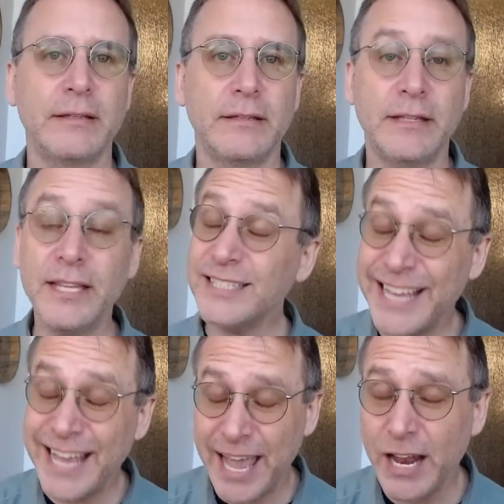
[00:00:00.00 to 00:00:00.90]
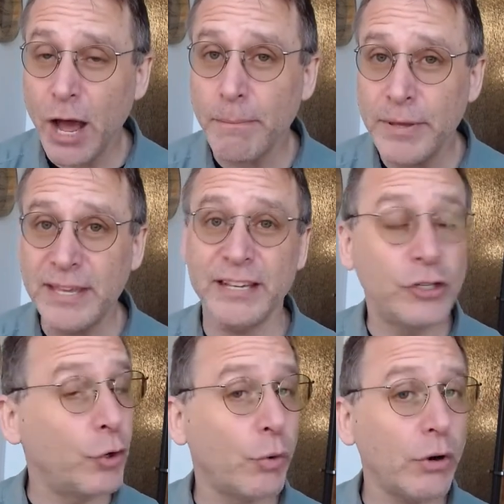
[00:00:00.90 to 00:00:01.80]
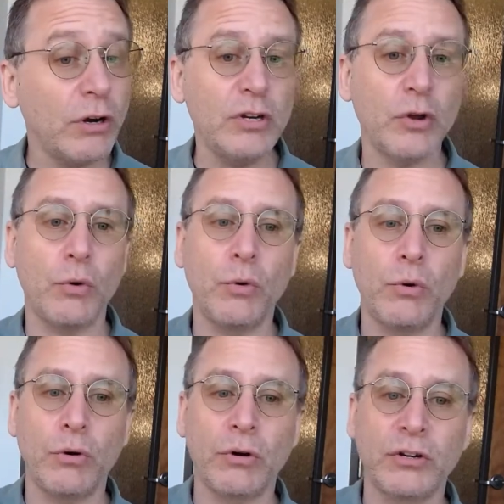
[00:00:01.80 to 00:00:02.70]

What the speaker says: This cannot be ignored or